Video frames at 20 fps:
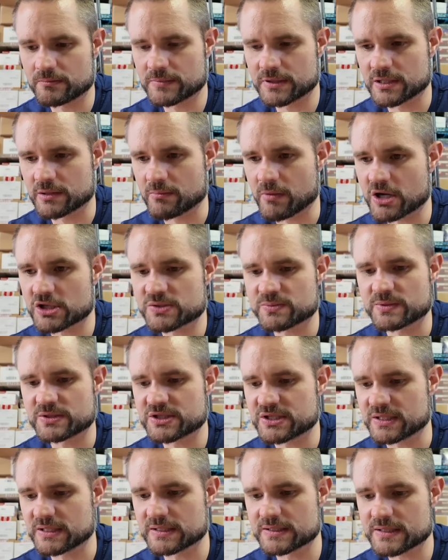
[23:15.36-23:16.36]
March of
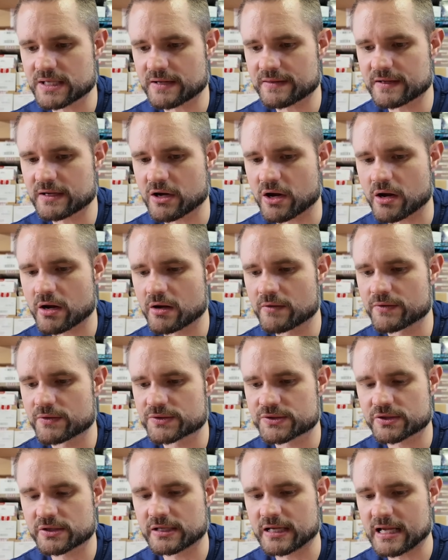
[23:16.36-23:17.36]
Machines. I think all of
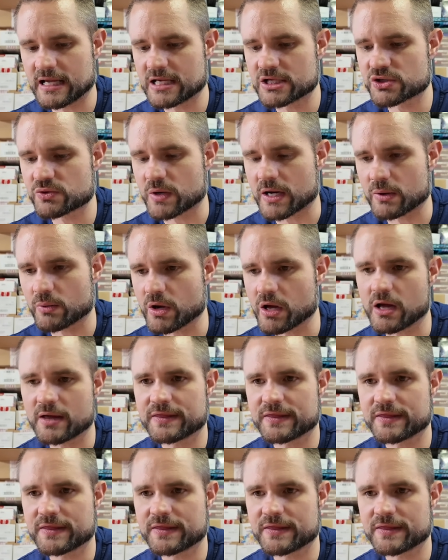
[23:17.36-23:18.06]
those are going to age quite well.